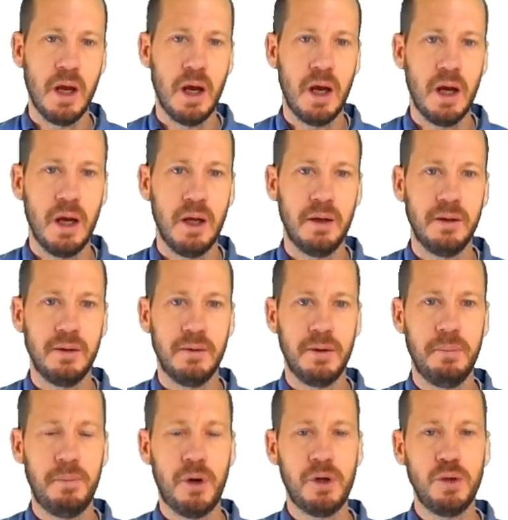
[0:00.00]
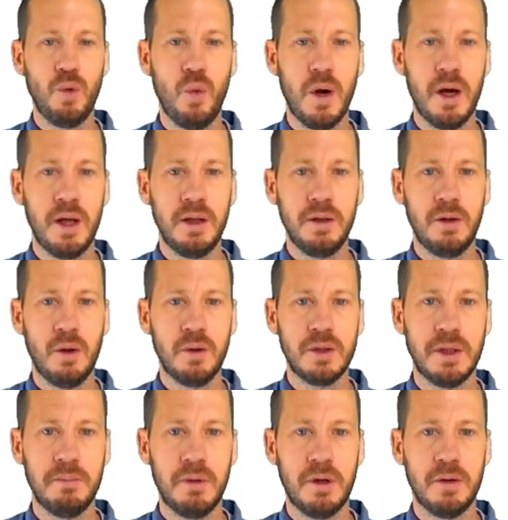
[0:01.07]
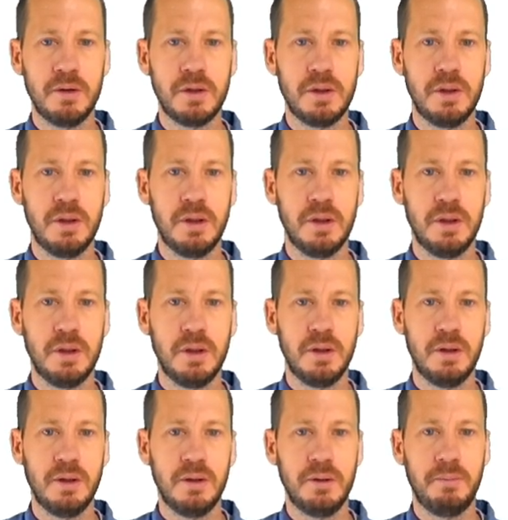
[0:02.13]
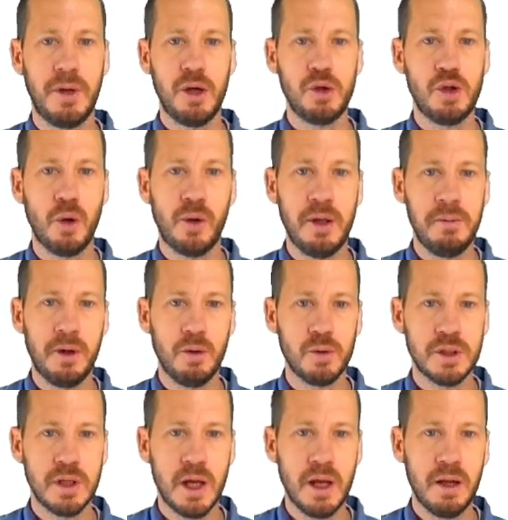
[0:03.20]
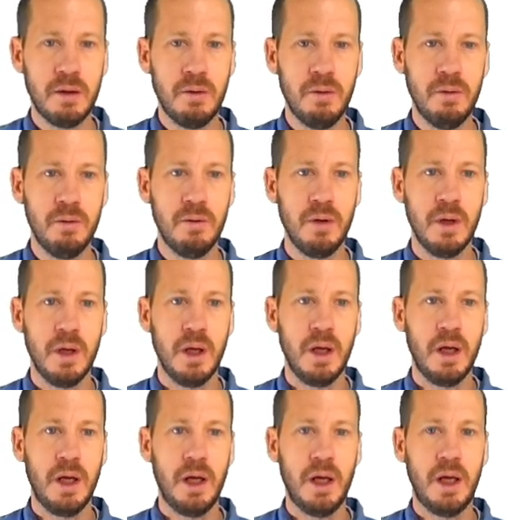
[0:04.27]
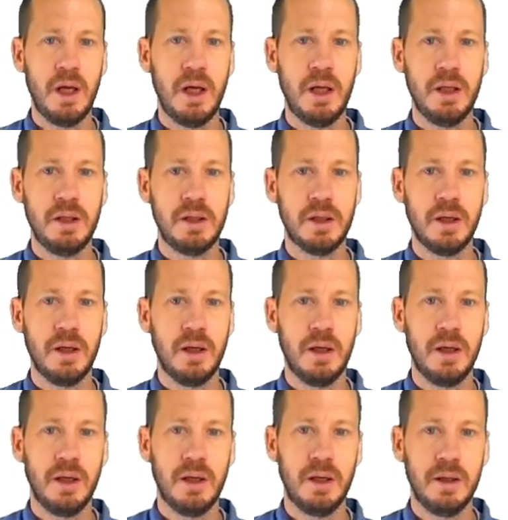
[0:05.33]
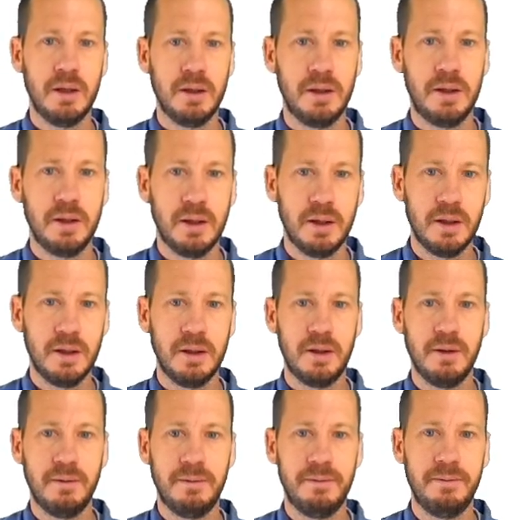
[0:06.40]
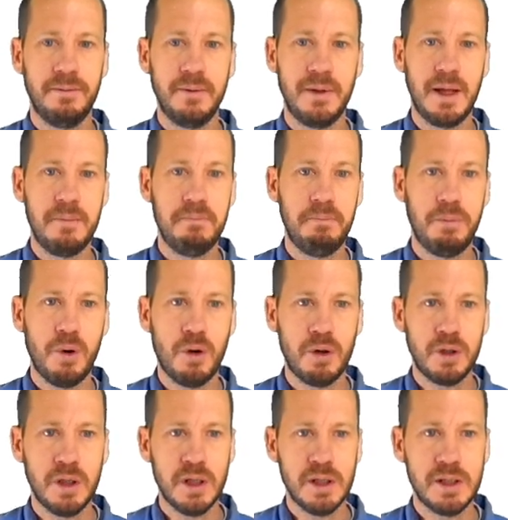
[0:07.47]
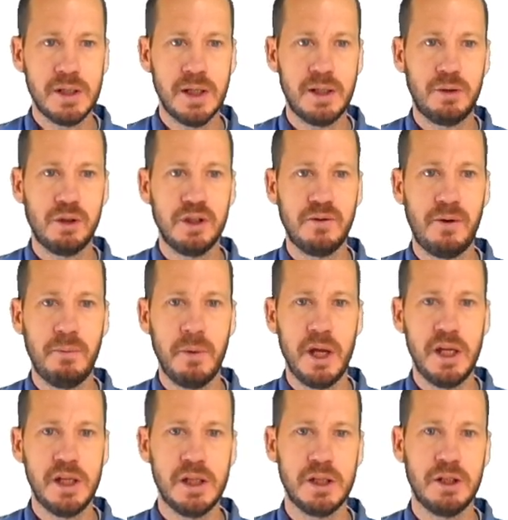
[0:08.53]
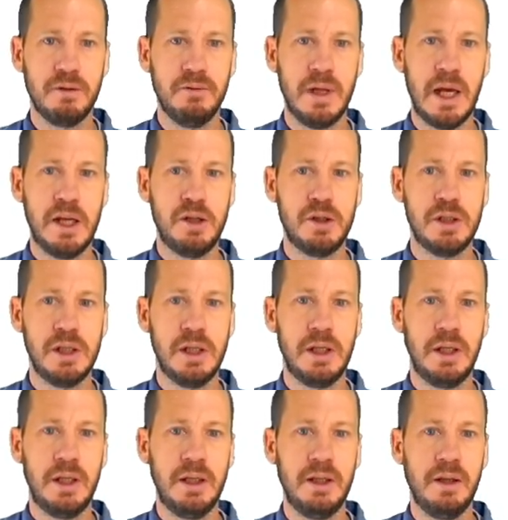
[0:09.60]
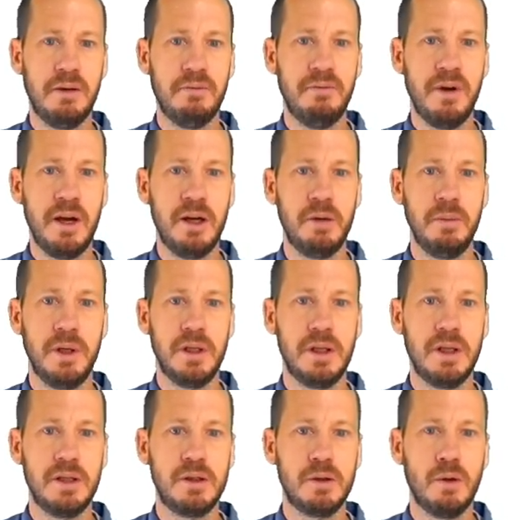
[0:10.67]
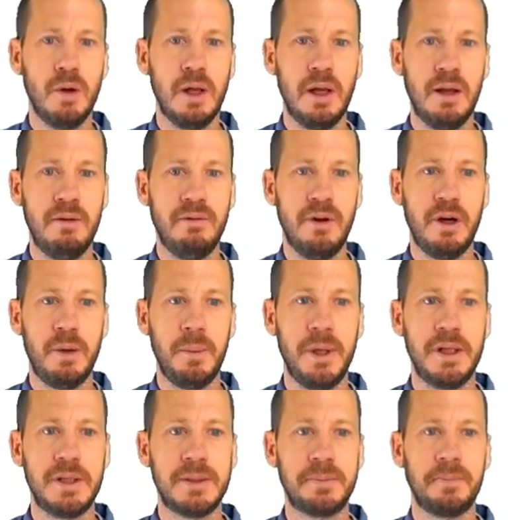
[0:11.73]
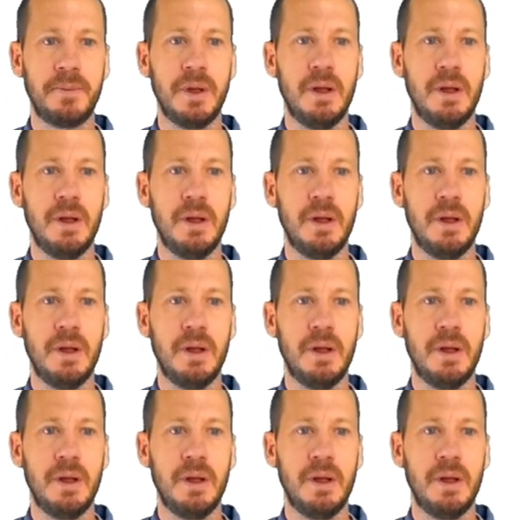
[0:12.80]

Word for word: Uh, the part one talks about the biogeochemical cycle and uh, the, the, the importance and transformations of nitrogen in the environment, in soil environments.